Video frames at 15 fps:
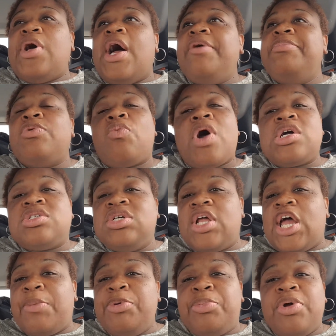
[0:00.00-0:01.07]
I've been watching
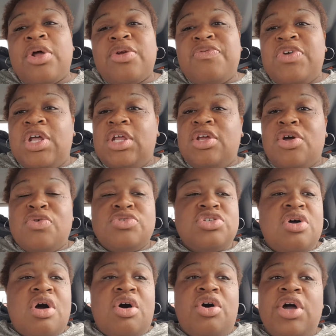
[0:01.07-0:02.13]
Happy Planner videos,
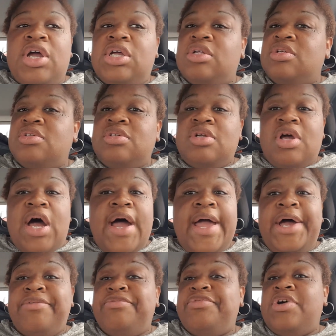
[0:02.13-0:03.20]
y'all, and I
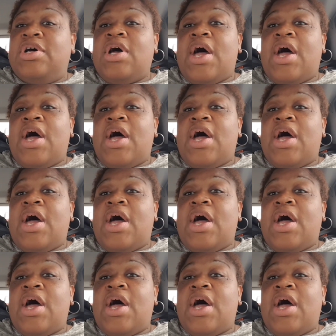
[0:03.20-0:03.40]
have.